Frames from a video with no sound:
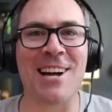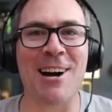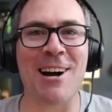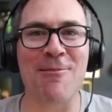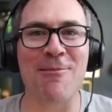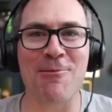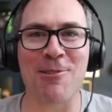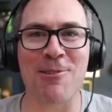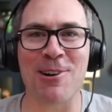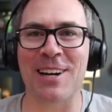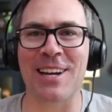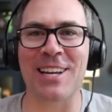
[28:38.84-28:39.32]
not
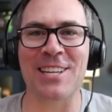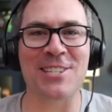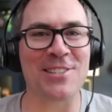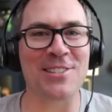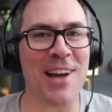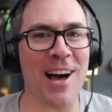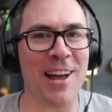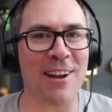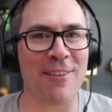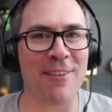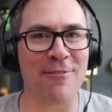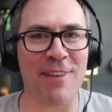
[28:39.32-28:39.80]
work. It's
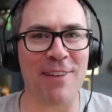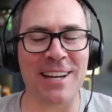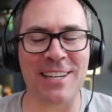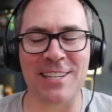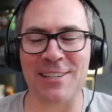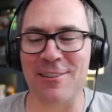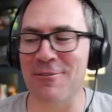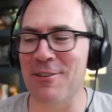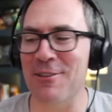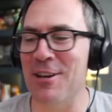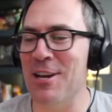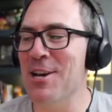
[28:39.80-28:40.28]
not
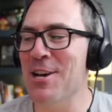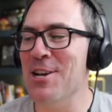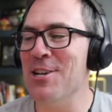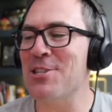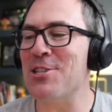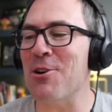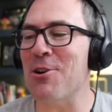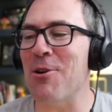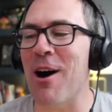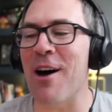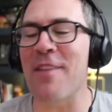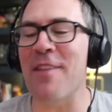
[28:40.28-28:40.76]
effective.
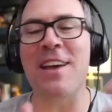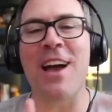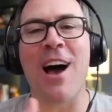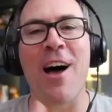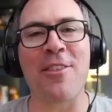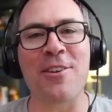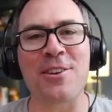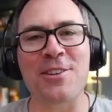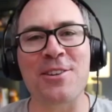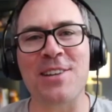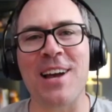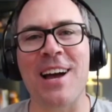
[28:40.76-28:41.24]
So on the
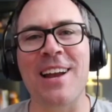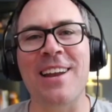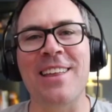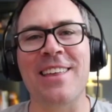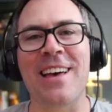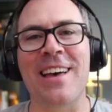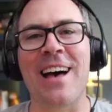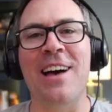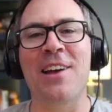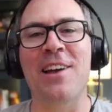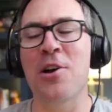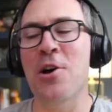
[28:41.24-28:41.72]
other side of
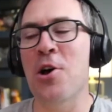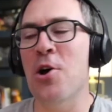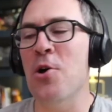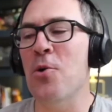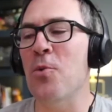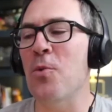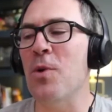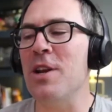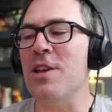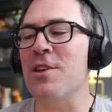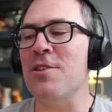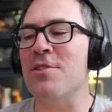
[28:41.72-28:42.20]
that,
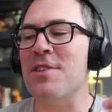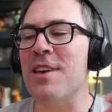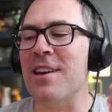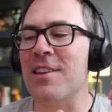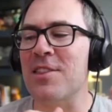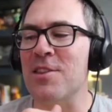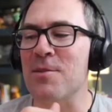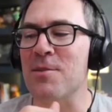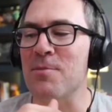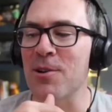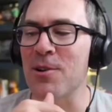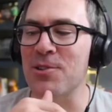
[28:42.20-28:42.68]
what do you
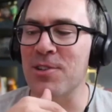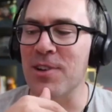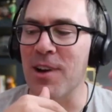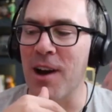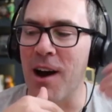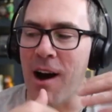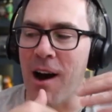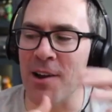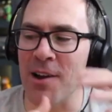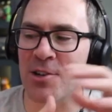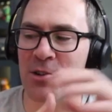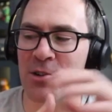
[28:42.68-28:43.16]
think the most
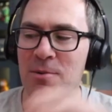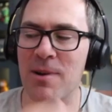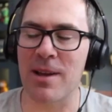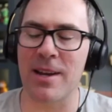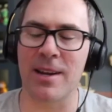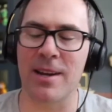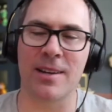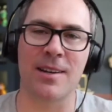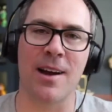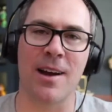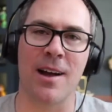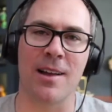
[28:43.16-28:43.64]

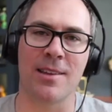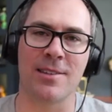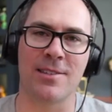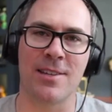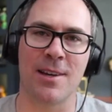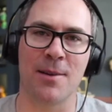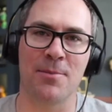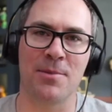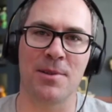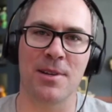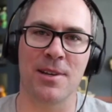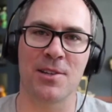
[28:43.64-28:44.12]
underrated
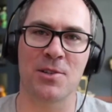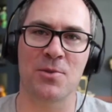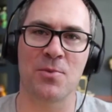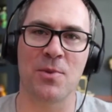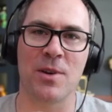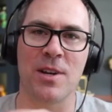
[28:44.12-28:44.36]
concept is?